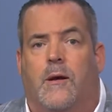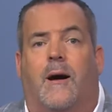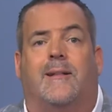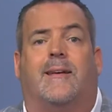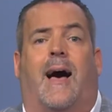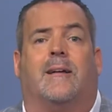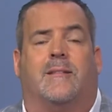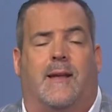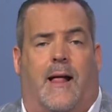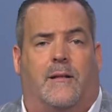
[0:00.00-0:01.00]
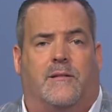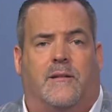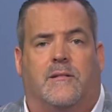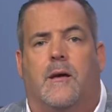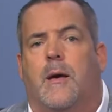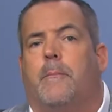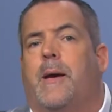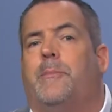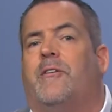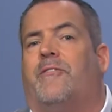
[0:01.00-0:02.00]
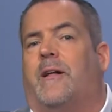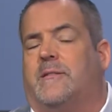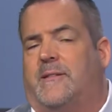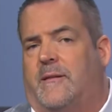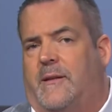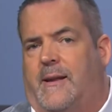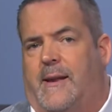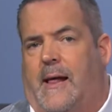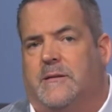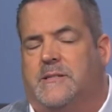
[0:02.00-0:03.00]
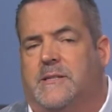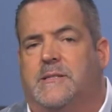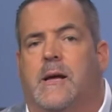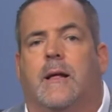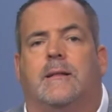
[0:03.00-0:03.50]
a tax analysis, maybe a volatility analysis.